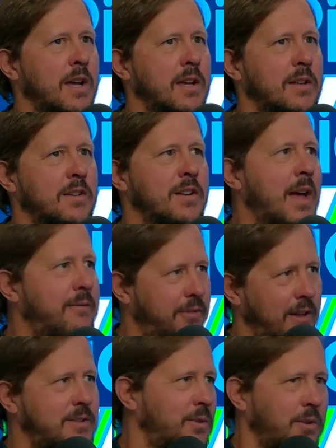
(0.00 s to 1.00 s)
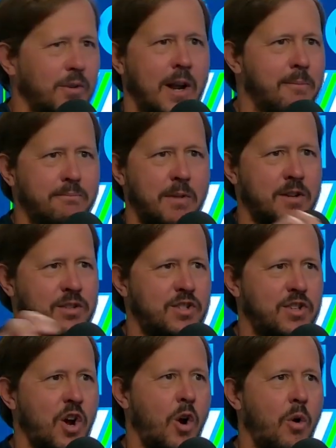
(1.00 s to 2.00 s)
a Netflix or a
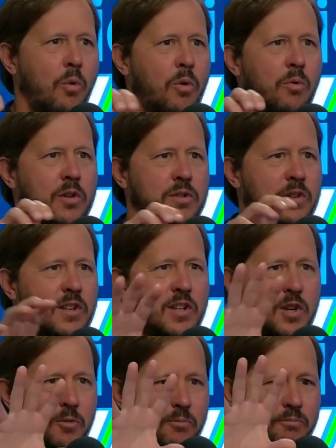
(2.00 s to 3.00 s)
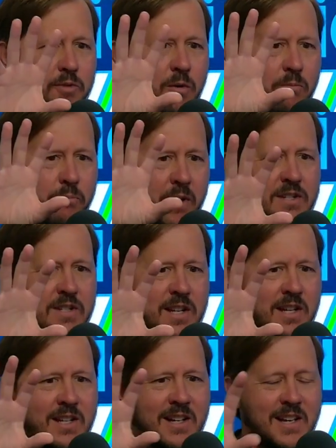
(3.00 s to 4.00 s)
show, was there anything you're
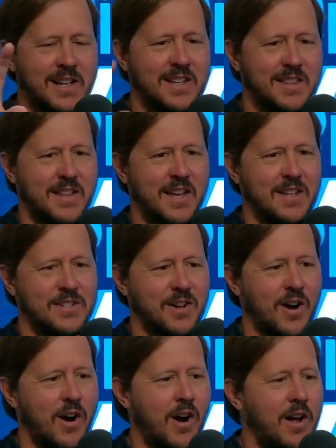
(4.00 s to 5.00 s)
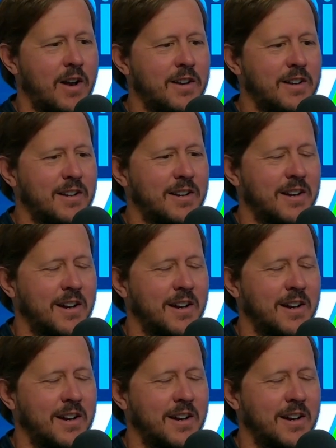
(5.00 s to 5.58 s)
binging that is on